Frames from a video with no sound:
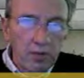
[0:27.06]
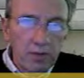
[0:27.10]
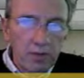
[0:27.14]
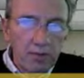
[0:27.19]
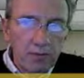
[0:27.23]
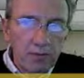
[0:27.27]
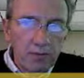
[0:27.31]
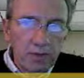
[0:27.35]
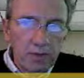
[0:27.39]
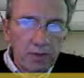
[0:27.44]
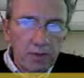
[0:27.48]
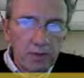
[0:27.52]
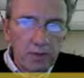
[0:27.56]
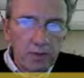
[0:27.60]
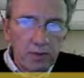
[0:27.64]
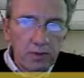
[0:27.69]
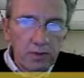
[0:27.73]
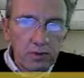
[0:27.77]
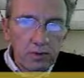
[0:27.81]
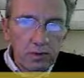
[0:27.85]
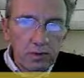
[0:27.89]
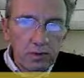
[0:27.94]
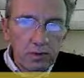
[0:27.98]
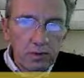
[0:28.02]
and I'm not sure
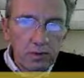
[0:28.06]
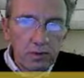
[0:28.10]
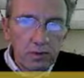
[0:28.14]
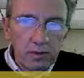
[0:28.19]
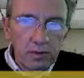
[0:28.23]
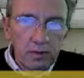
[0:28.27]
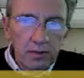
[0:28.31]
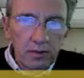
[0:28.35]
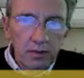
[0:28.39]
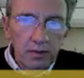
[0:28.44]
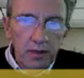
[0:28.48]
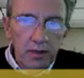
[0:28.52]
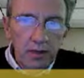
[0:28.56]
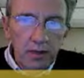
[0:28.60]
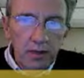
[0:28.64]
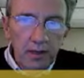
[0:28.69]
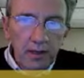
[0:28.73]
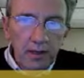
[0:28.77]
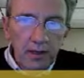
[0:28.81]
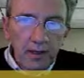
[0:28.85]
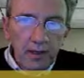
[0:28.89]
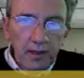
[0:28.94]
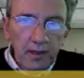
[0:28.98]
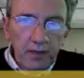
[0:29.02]
what to do.
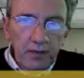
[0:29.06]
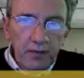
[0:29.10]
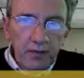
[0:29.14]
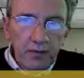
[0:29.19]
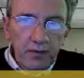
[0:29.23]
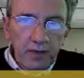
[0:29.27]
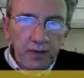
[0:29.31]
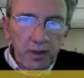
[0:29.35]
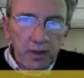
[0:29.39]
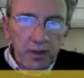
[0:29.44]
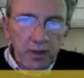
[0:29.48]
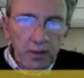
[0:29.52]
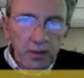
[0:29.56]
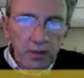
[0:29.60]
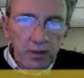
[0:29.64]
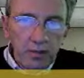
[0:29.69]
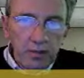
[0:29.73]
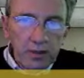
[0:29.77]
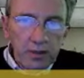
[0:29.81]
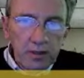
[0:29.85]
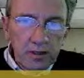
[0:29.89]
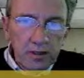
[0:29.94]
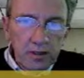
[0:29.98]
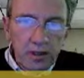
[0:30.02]
I've tried Help
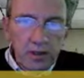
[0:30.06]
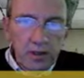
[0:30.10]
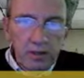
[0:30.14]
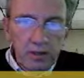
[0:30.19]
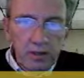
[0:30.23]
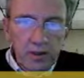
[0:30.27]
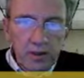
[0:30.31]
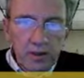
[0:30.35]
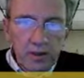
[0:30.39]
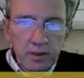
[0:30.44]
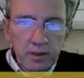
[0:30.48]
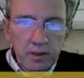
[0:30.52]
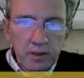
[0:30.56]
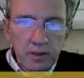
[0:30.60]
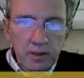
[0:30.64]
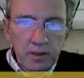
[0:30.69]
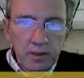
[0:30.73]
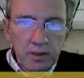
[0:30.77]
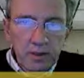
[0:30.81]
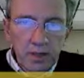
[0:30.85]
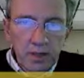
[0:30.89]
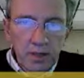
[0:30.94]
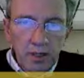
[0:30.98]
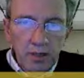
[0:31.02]
Me Solve This
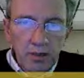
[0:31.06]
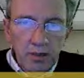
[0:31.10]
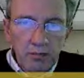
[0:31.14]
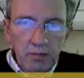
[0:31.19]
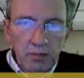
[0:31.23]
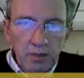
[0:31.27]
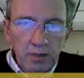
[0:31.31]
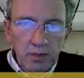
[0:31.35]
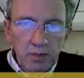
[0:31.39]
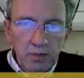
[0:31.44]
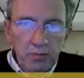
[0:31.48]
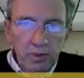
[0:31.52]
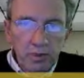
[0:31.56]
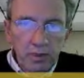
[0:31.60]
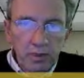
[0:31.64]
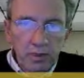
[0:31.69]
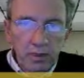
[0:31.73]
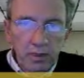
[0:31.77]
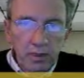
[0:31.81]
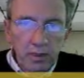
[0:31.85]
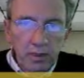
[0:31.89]
in textbook, but now